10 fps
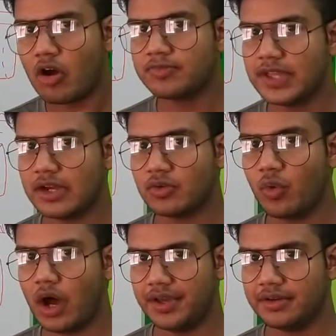of that
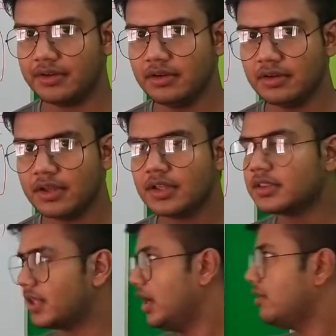wire, the